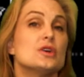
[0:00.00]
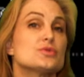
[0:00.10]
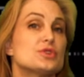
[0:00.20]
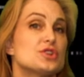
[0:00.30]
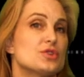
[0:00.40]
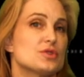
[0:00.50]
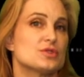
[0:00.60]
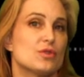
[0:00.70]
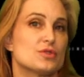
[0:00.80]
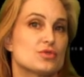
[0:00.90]
Switching to our
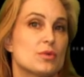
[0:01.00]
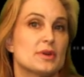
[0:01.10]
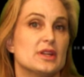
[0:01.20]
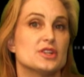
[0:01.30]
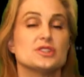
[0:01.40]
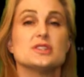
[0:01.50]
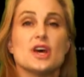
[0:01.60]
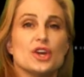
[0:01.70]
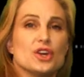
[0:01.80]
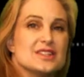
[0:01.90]
solar storm conditions,
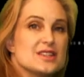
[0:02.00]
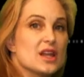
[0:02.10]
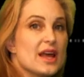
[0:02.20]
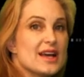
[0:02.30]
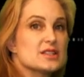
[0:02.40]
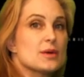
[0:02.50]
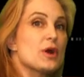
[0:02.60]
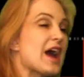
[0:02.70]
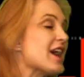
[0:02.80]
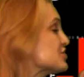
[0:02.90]
you can see the last time
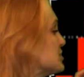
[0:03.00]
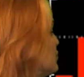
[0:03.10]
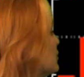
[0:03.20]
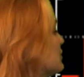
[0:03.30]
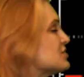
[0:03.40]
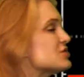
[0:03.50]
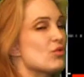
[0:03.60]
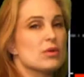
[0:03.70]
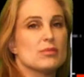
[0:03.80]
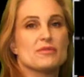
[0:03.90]
we actually were at
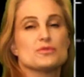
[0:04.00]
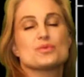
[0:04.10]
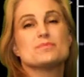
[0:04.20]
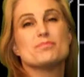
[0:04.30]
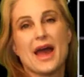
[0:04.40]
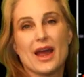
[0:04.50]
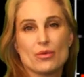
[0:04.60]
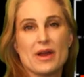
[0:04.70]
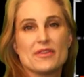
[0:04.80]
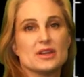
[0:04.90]
storm levels was back
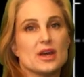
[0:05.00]
around the